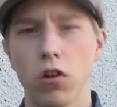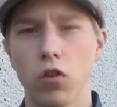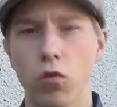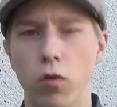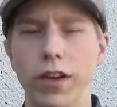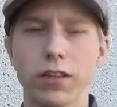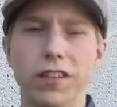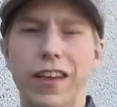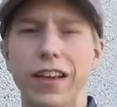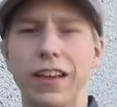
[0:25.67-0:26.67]

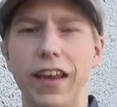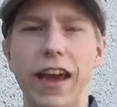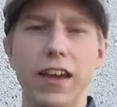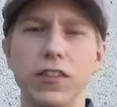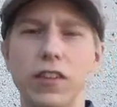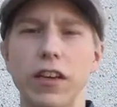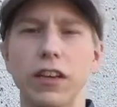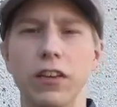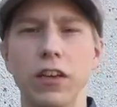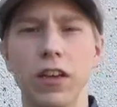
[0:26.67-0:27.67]
Chris
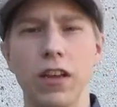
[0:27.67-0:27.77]
Gaskin,